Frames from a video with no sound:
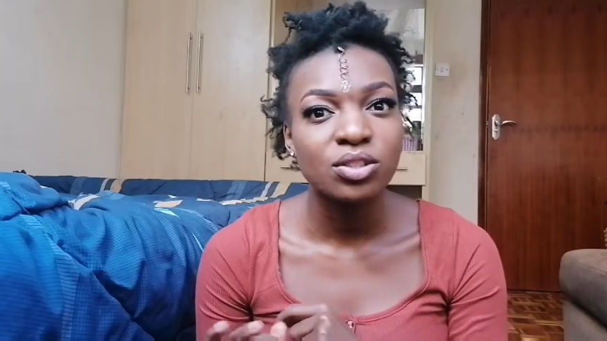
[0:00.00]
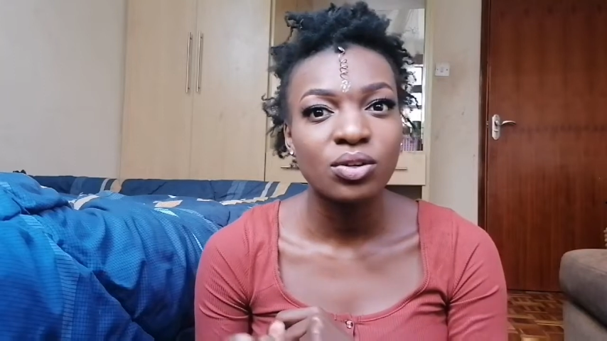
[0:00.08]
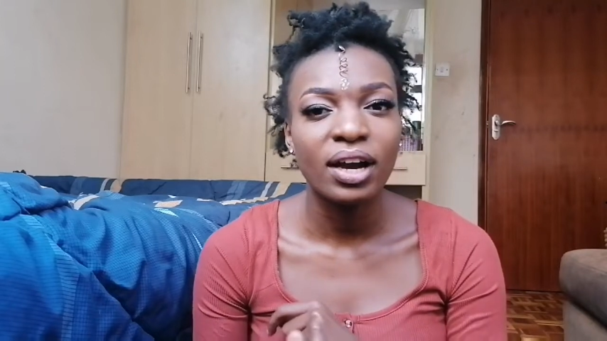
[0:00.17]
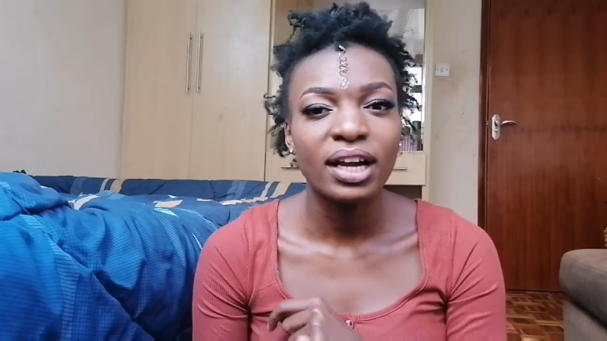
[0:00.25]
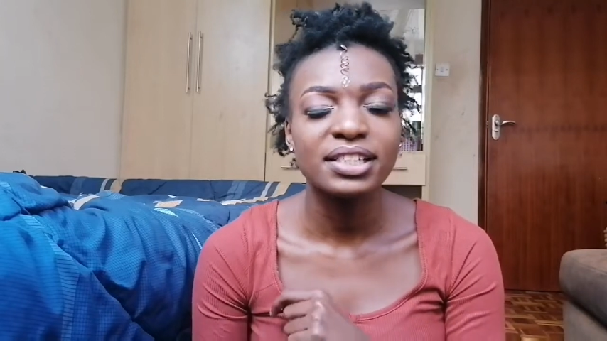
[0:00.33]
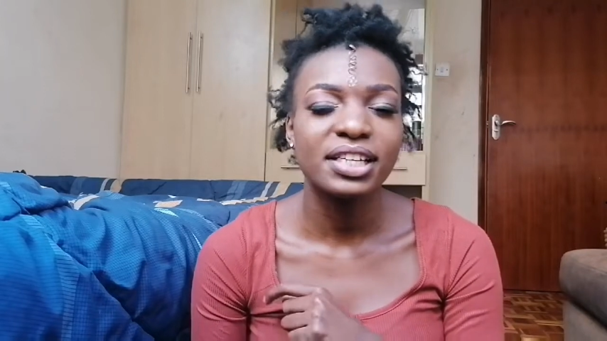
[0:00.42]

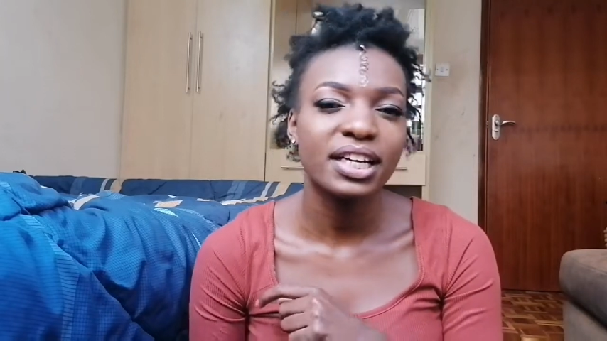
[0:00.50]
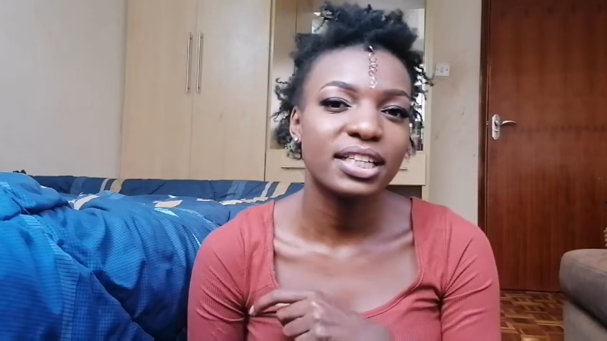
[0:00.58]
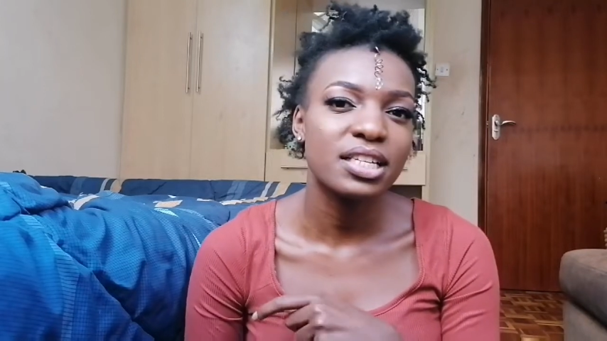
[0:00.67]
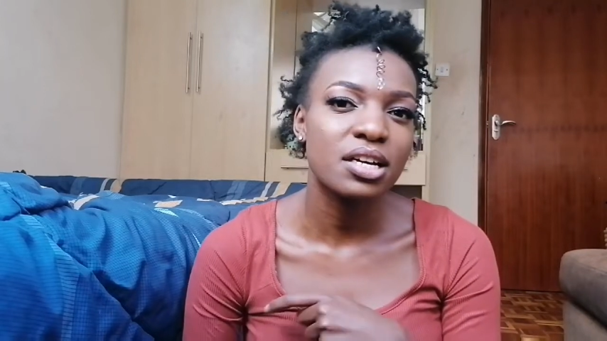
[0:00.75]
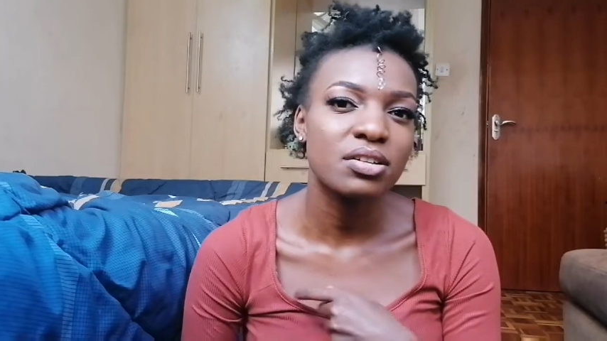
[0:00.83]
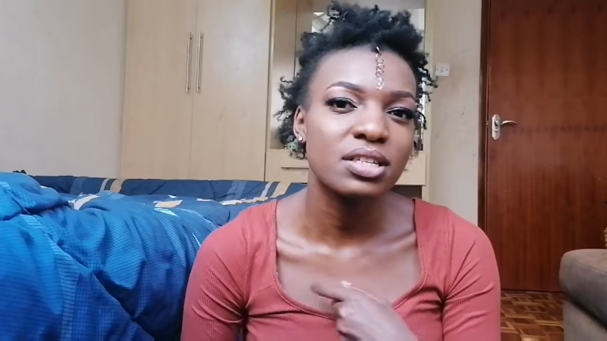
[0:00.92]
So I
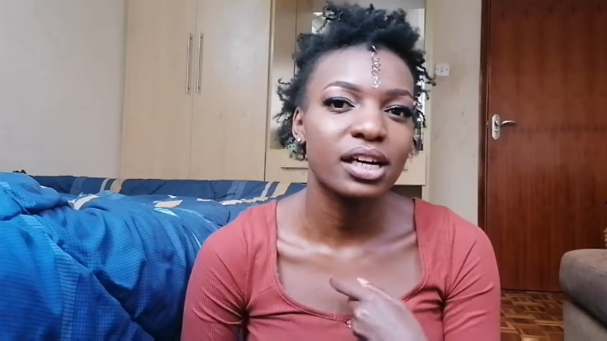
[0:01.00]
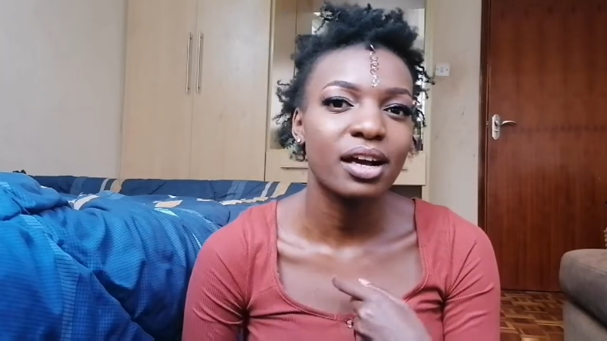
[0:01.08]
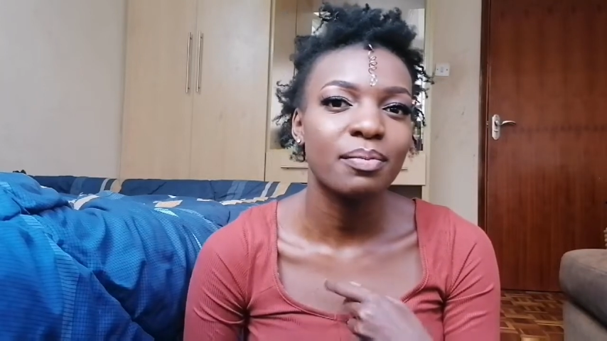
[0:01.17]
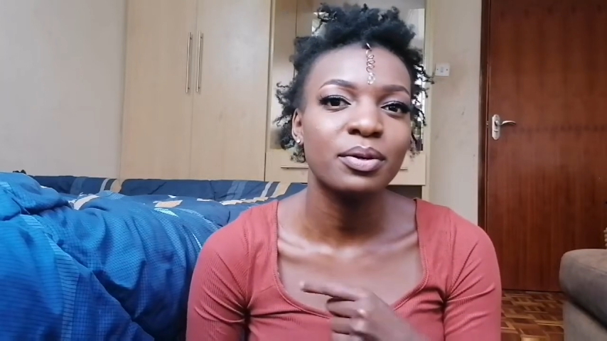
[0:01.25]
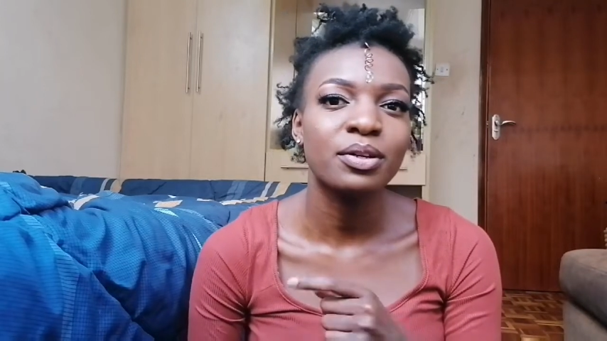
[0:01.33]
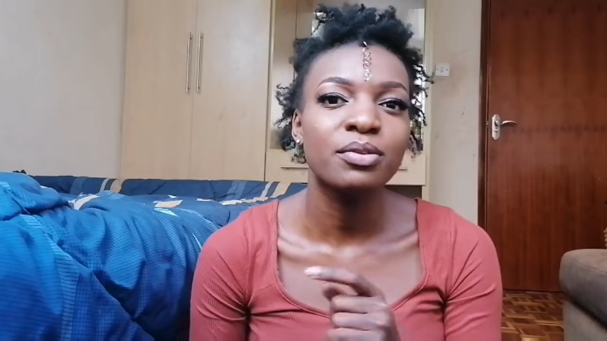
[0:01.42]
checked out a
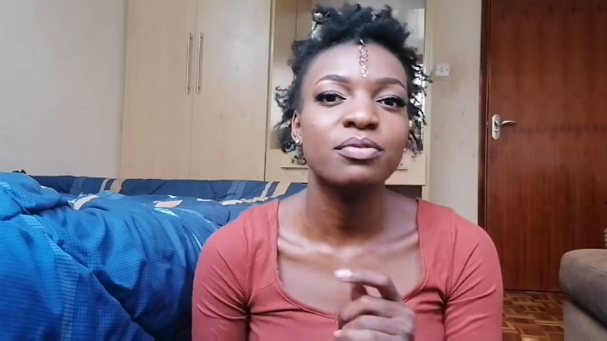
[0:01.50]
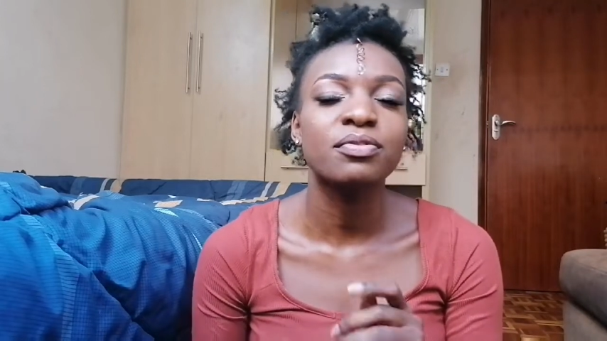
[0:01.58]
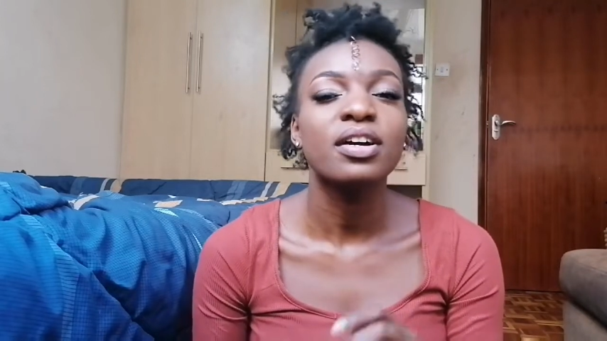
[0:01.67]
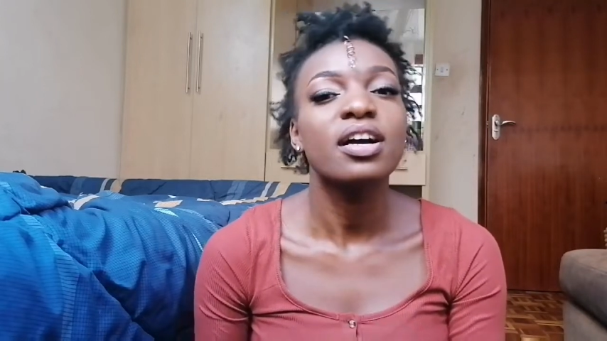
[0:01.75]
couple of